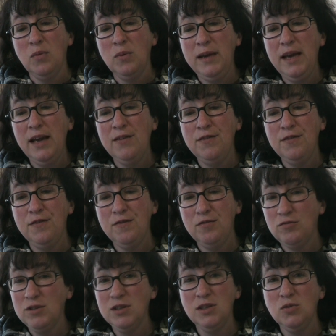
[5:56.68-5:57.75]
We have
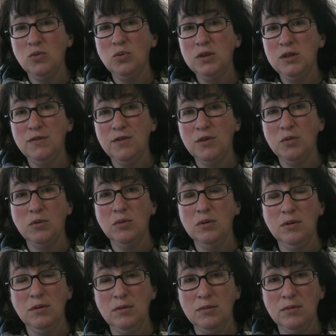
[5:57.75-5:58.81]
resourceful
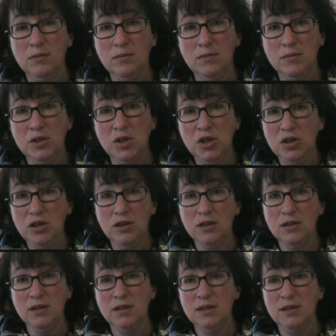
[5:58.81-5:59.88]

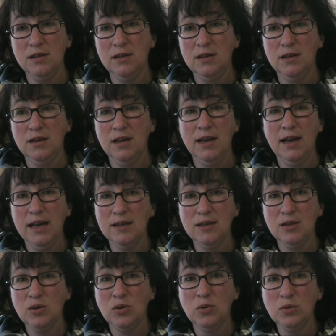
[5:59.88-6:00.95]
students in our
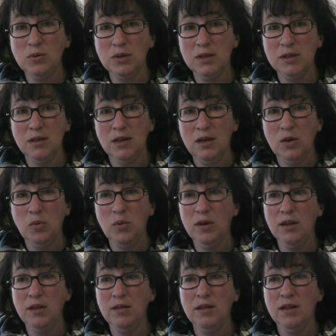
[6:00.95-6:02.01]
schools
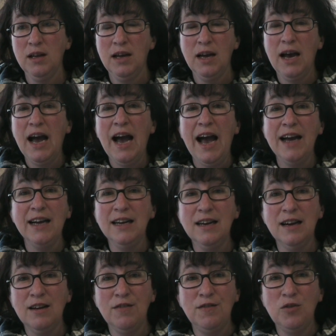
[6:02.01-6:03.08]
with a
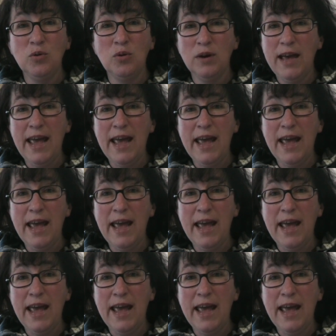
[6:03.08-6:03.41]
hunger for